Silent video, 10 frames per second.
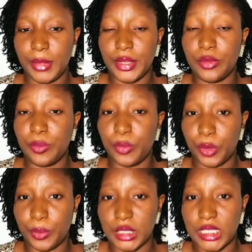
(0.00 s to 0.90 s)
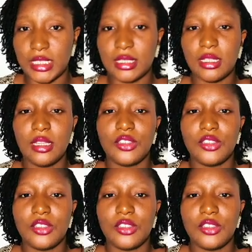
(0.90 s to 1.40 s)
menu properties.